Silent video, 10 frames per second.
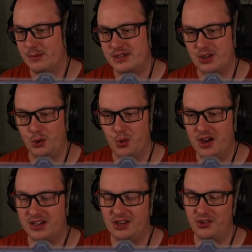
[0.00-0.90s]
I'm still
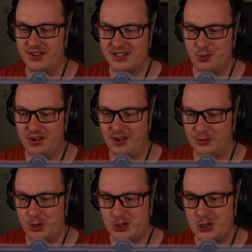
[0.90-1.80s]
working on this one.
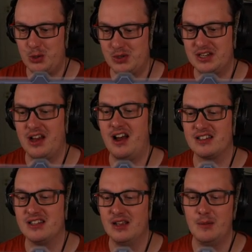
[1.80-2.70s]
I've got two
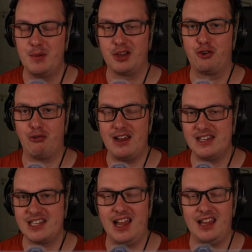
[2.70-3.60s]
stars, but a
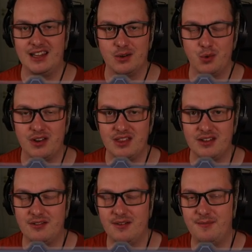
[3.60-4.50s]
great tank. And one of
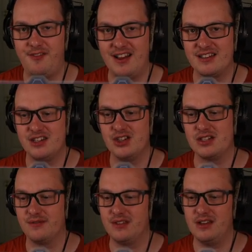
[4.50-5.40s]
the
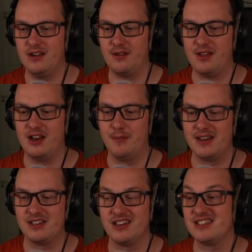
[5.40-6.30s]
advantages of the Earth
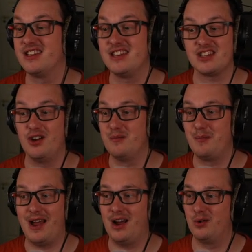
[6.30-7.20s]
Elemental is that it's
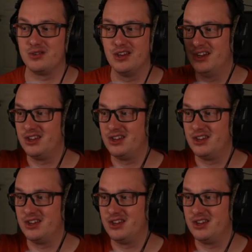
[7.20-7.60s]
unbound.